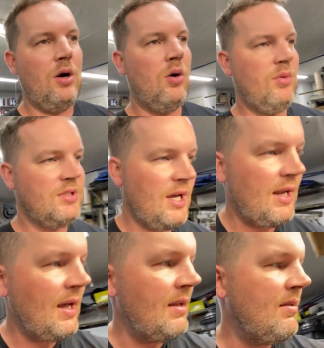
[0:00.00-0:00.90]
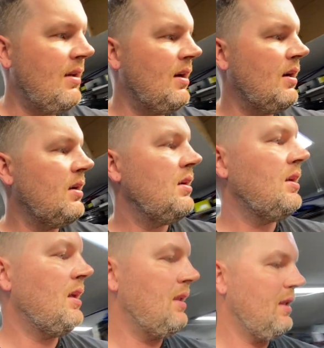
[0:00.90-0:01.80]
almost had an idea.
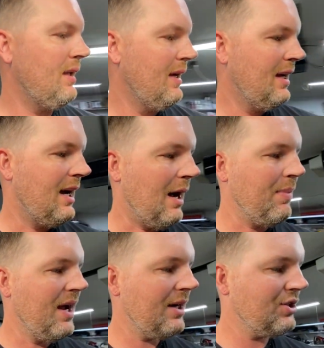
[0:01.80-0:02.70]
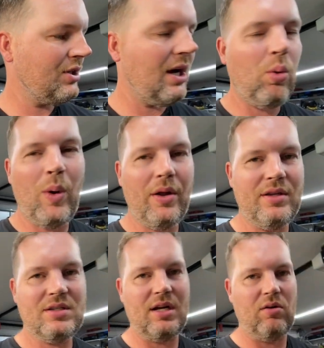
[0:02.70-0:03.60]
I'm not sure how well
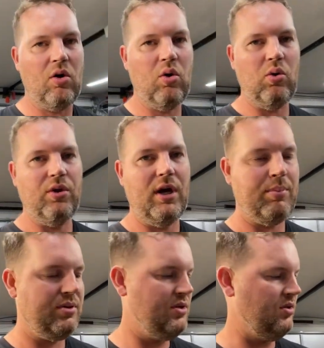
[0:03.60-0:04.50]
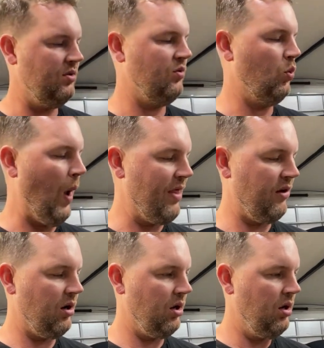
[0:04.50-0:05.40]
these are gonna hold up to
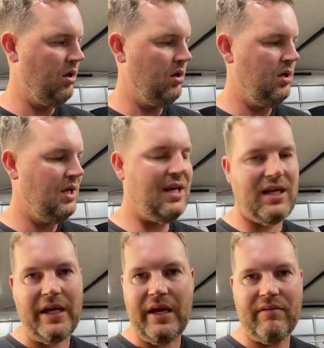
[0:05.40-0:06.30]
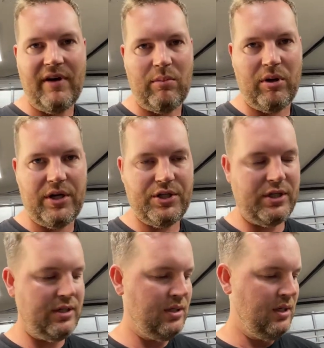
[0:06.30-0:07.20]
weather, heat, and
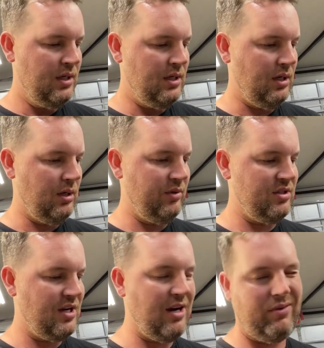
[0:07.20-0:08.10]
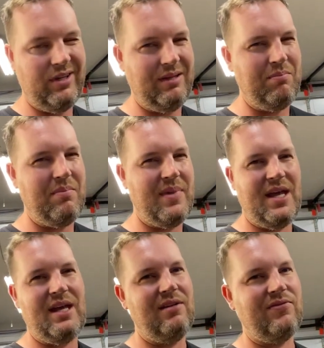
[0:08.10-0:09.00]
vibration. Um, these are not really
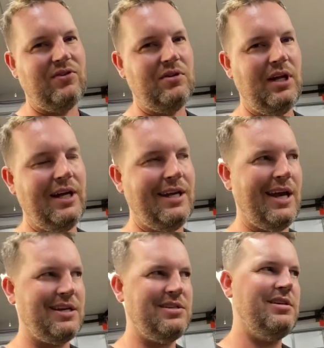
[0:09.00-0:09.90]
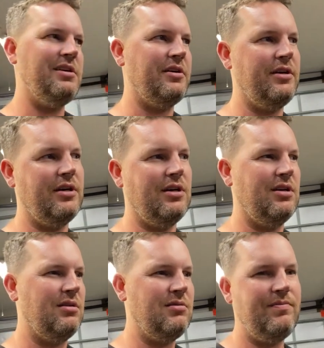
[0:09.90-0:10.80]
made for like
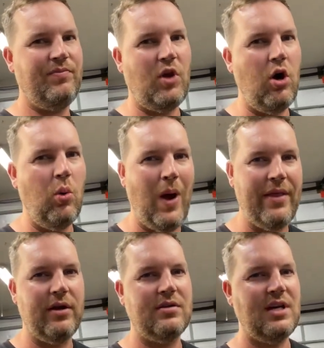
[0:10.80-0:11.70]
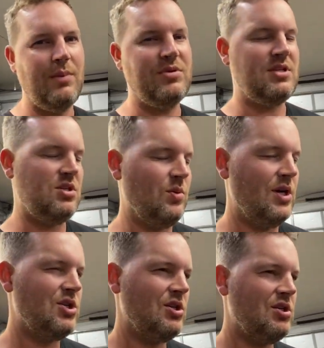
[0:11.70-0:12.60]
exterior, all weather type of
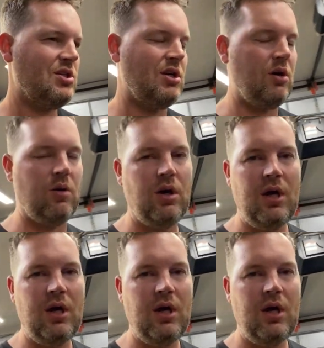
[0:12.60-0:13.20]
situations. So